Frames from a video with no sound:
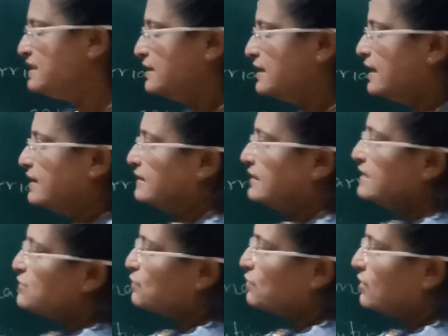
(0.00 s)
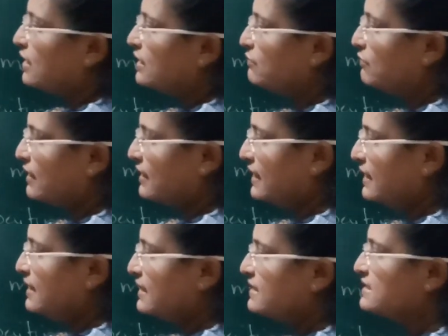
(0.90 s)
See, this word
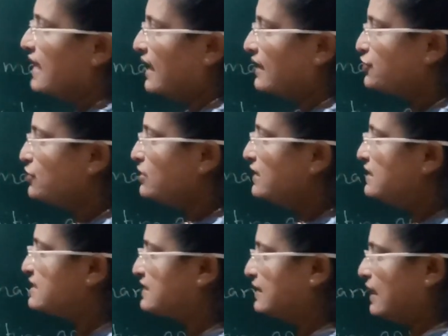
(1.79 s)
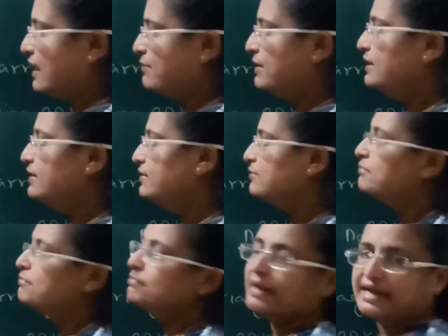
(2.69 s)
worried is actually describing
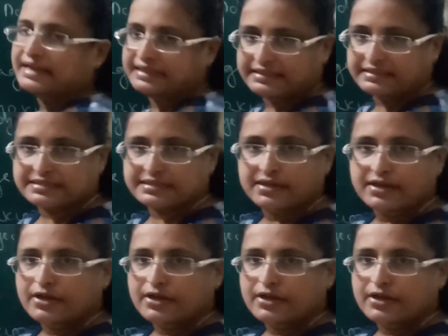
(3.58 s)
parents.